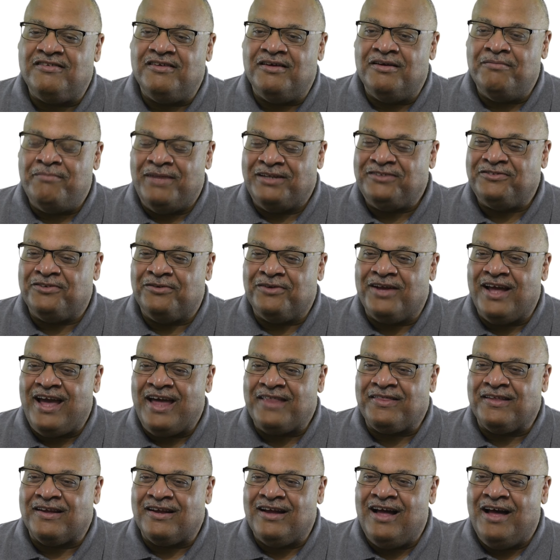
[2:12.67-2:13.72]
the Metro
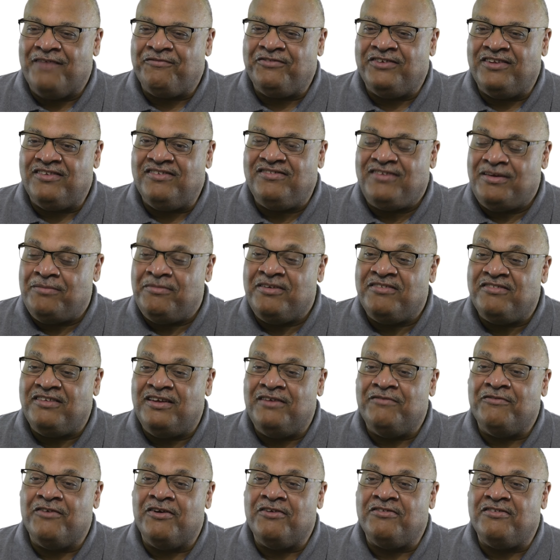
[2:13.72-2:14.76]
Catholic Conference. CBC
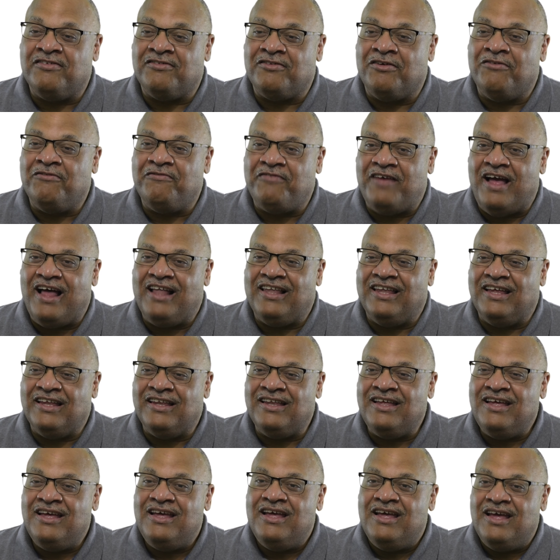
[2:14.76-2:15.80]
versus O'Fallon
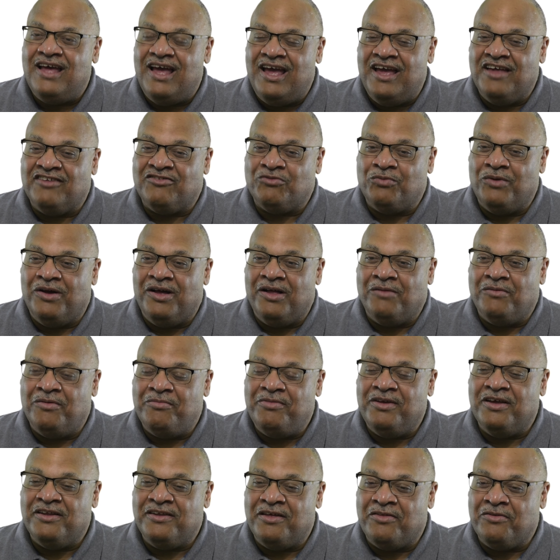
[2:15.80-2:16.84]
as well will
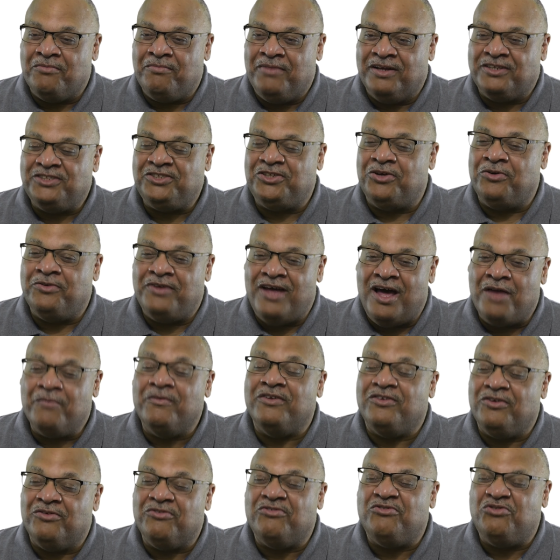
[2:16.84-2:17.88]
be another big showdown
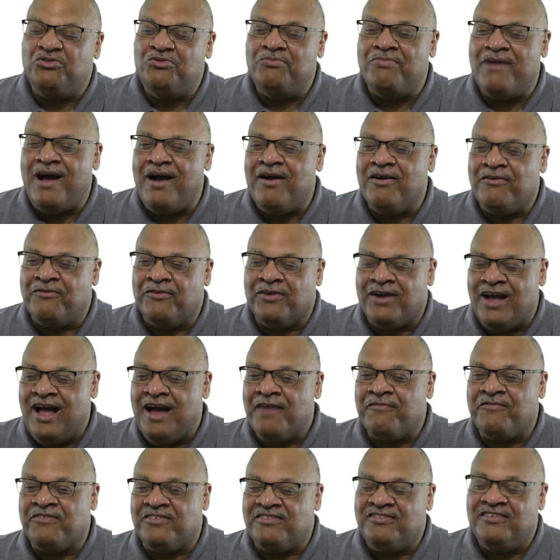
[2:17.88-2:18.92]
with those two powerful
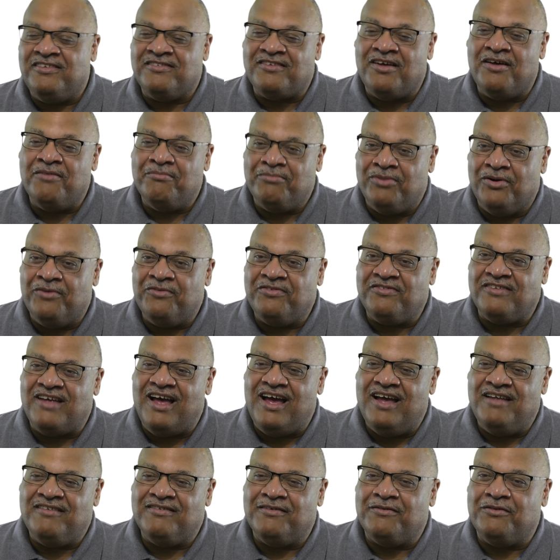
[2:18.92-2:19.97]
conferences on both
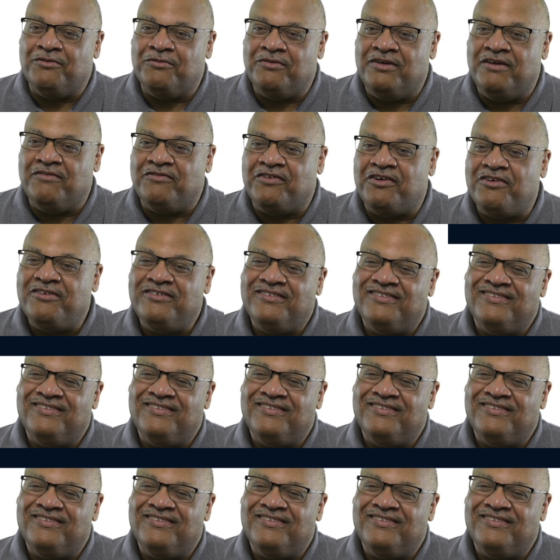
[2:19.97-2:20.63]
sides of the river.